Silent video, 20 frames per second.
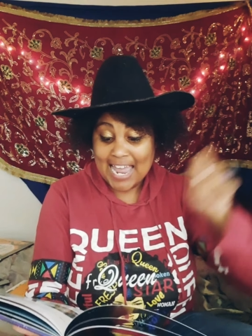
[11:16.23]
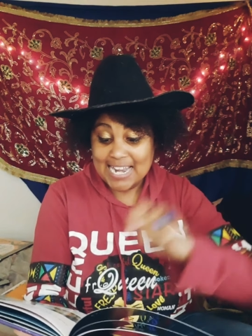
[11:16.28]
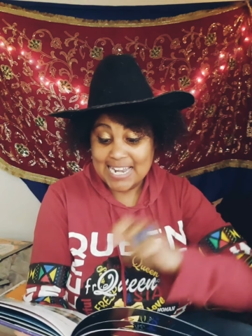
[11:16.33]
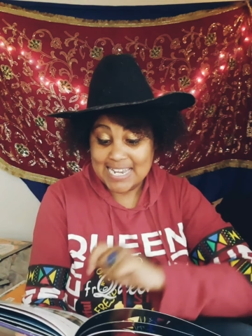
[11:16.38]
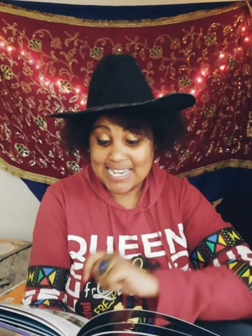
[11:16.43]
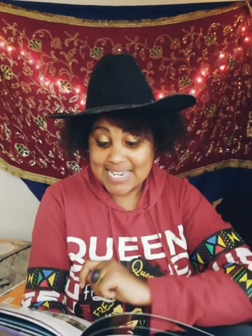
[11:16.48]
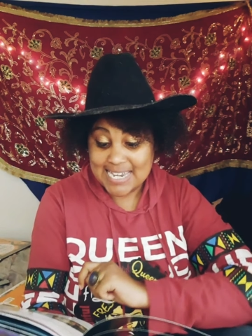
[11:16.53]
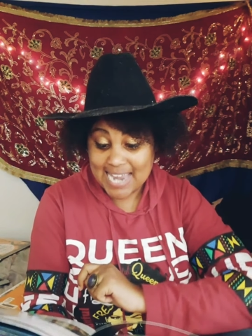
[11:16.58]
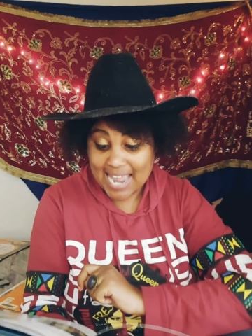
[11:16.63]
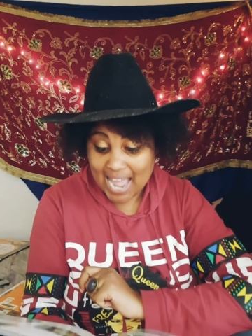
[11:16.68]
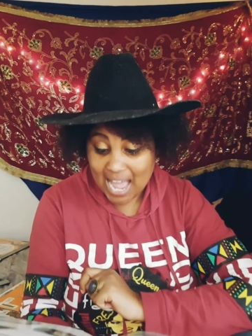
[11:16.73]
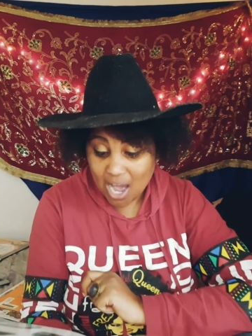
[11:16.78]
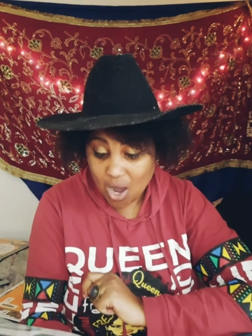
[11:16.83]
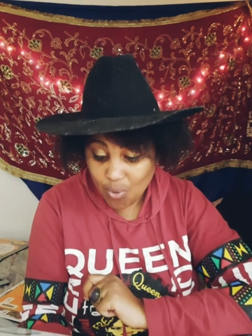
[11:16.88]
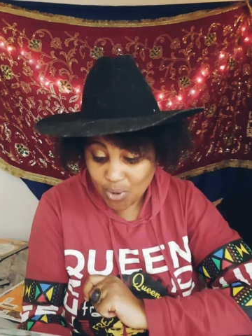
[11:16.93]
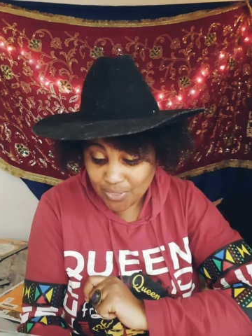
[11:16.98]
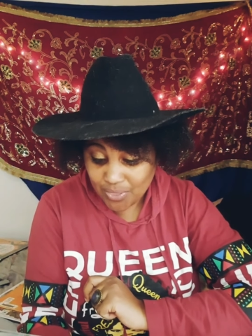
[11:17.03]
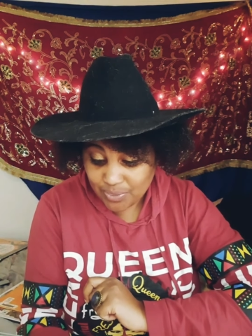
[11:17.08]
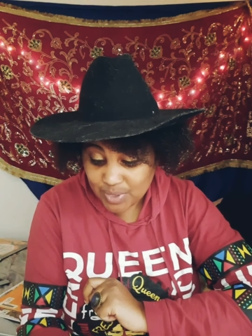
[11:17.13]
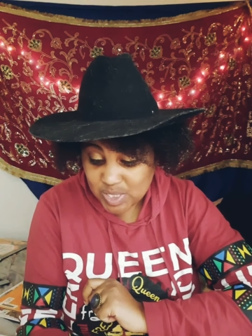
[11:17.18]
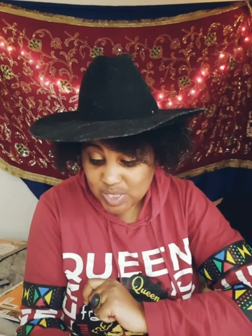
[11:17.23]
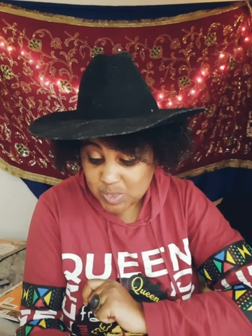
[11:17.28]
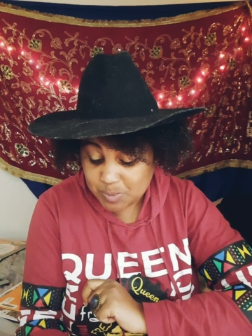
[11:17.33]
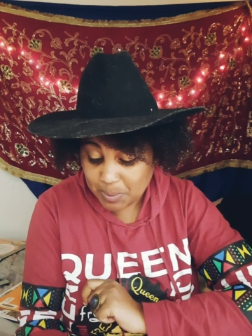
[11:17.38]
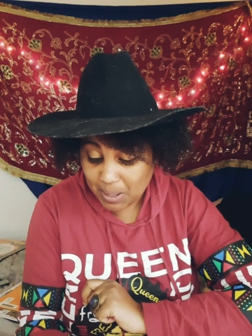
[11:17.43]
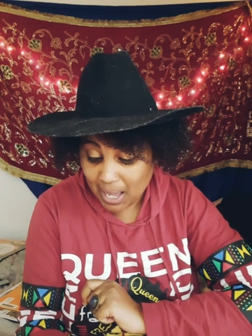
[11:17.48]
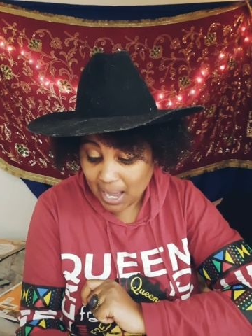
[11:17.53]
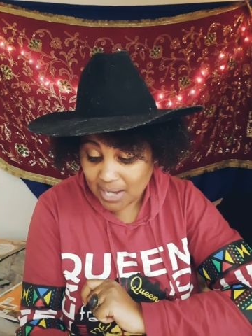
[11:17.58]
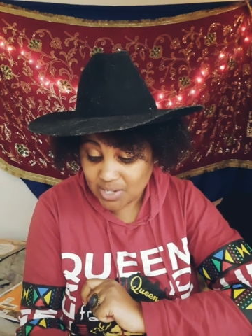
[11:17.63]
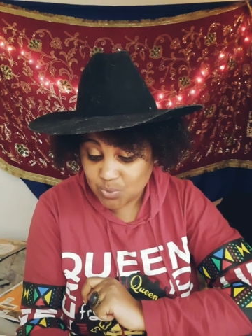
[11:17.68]
Now, in the
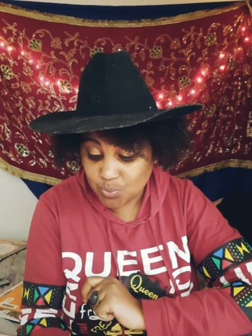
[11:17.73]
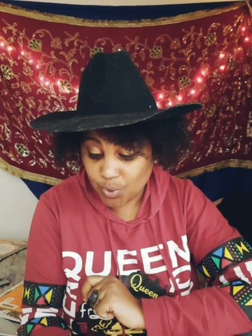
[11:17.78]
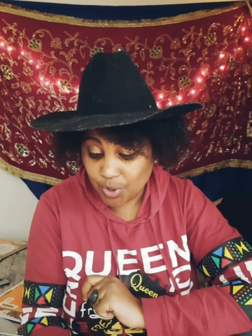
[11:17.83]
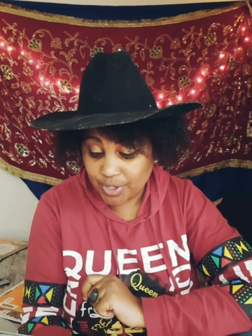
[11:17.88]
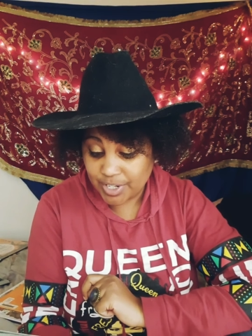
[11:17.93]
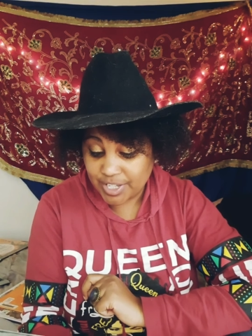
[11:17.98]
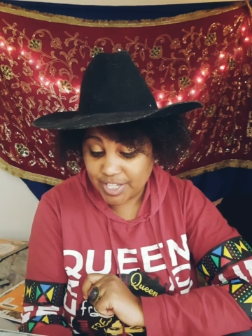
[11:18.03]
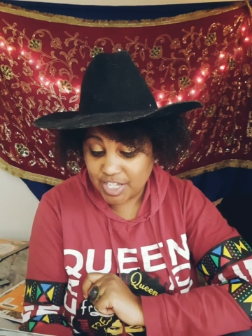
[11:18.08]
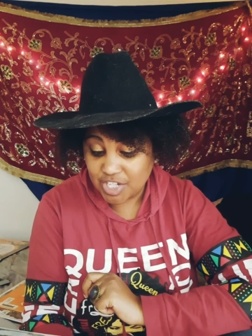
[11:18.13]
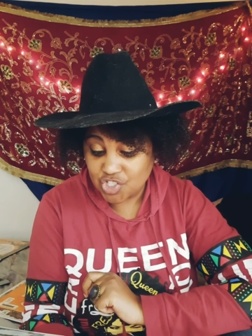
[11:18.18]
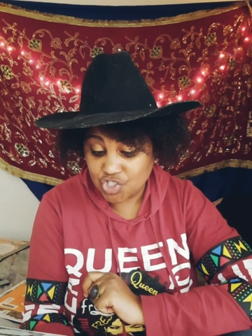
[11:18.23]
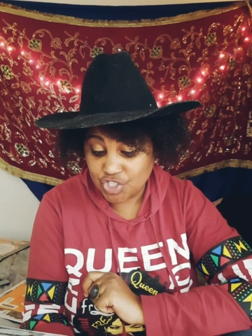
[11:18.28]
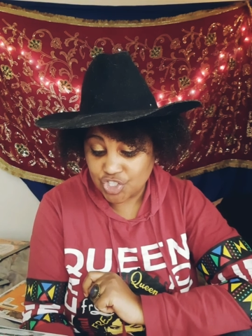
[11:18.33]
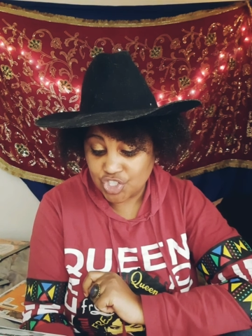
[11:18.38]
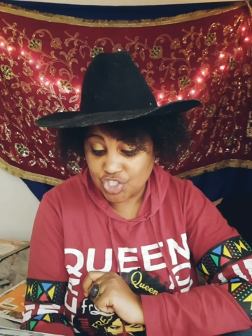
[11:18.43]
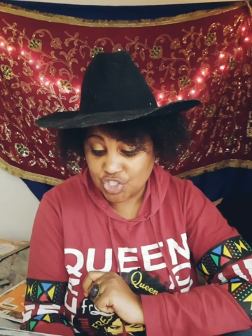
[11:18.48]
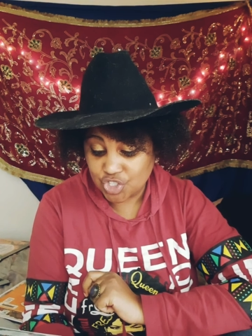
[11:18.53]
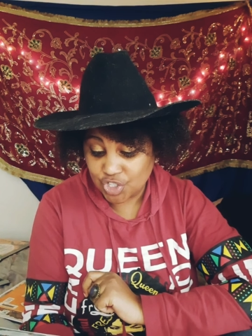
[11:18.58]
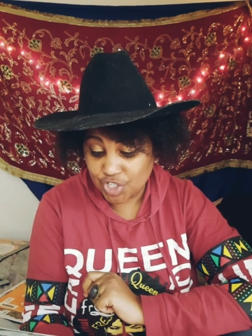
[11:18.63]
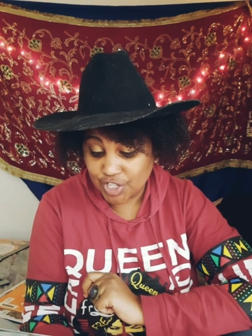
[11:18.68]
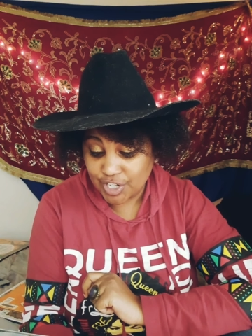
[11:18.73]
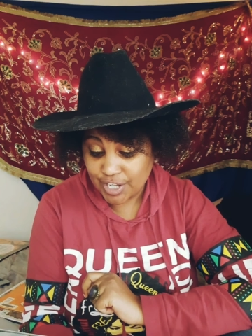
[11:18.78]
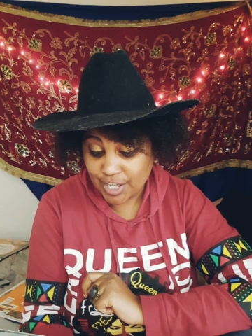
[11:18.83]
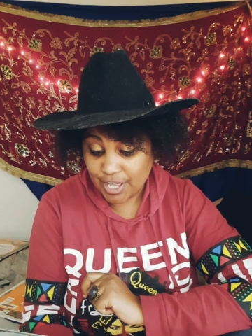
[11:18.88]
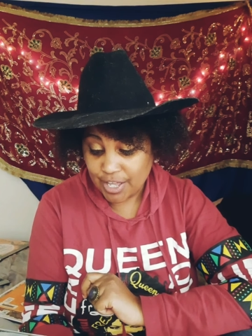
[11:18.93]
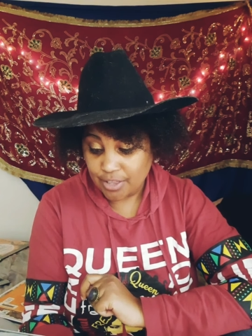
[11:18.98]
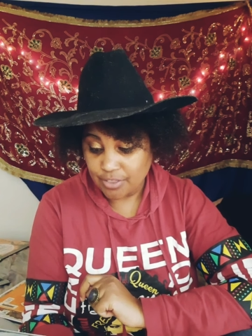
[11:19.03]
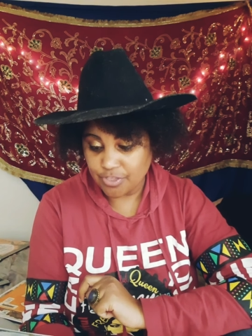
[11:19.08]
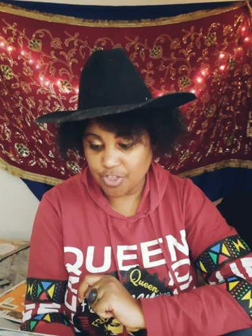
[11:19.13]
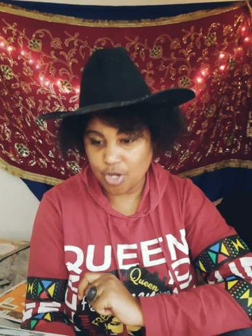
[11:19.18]
spot where he just
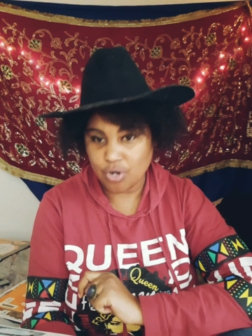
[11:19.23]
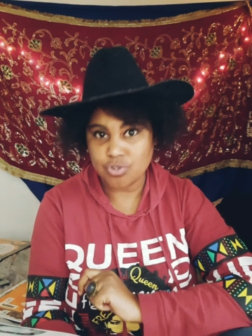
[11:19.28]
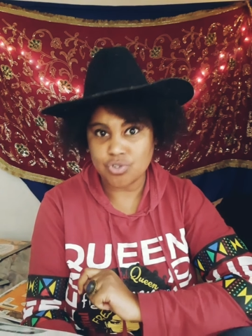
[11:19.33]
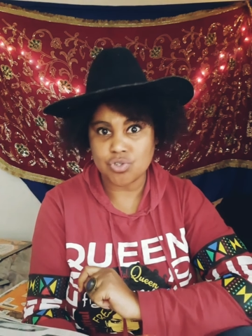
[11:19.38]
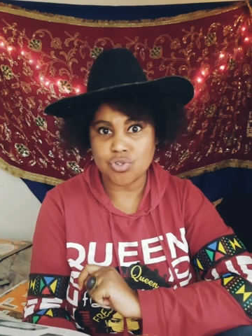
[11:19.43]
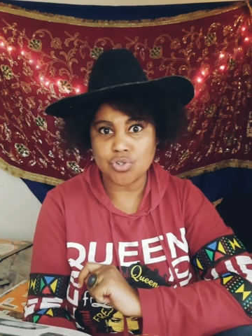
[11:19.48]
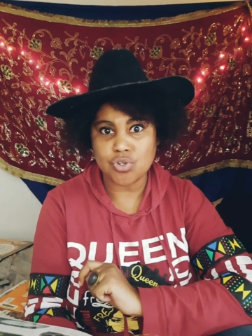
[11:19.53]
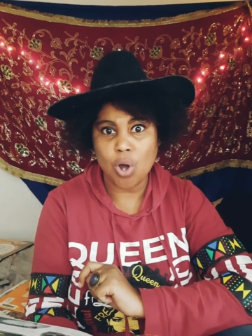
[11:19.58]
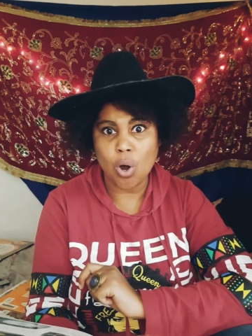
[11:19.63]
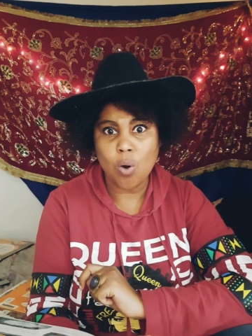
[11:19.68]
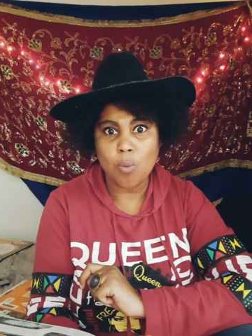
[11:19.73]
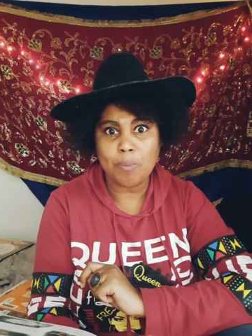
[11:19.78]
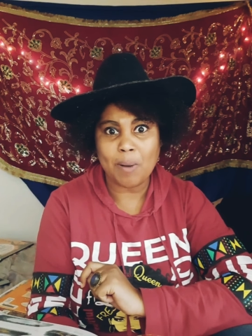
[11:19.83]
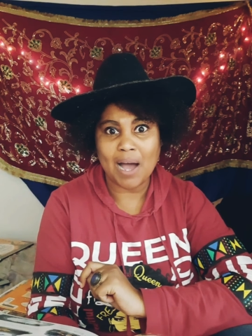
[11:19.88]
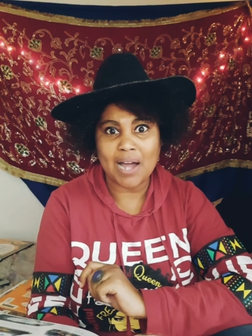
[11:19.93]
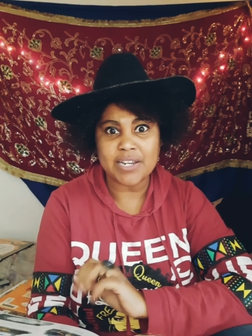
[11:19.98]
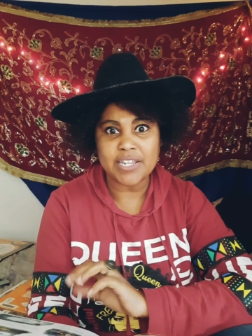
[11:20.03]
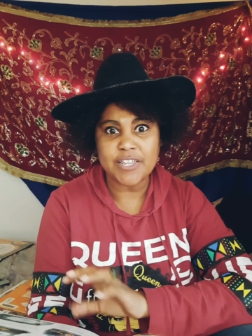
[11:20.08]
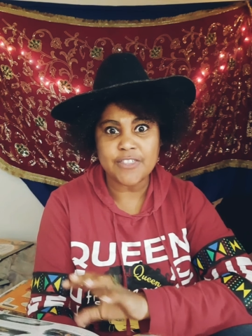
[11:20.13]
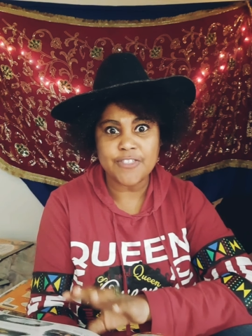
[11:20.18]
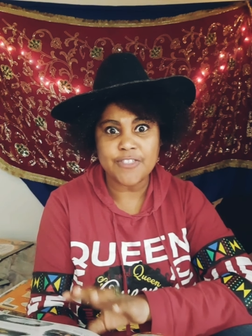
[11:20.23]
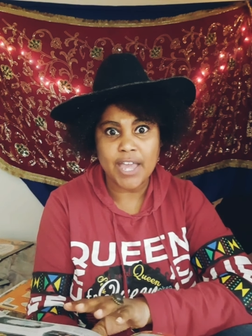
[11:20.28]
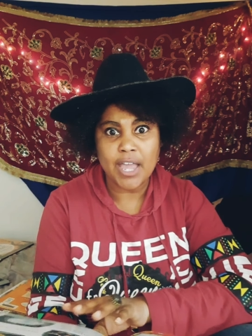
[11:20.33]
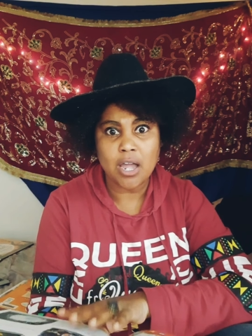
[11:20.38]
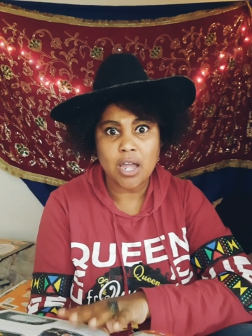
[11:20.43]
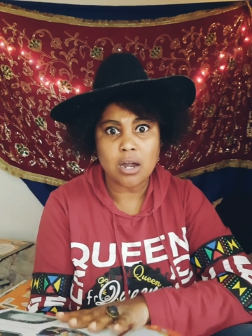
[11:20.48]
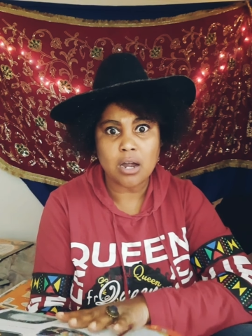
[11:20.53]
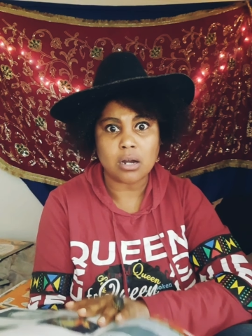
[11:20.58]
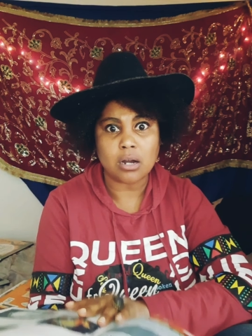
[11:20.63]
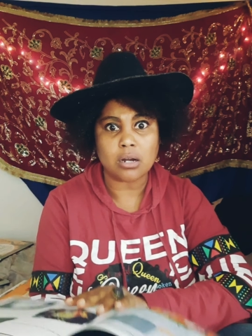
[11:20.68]
stood, there's nobody
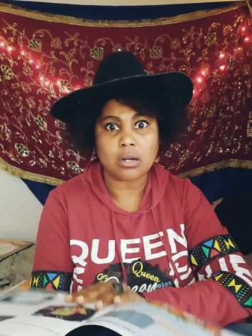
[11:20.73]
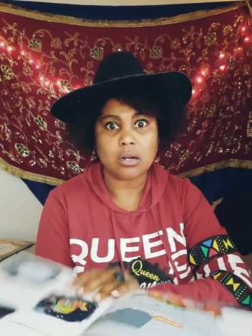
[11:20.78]
there.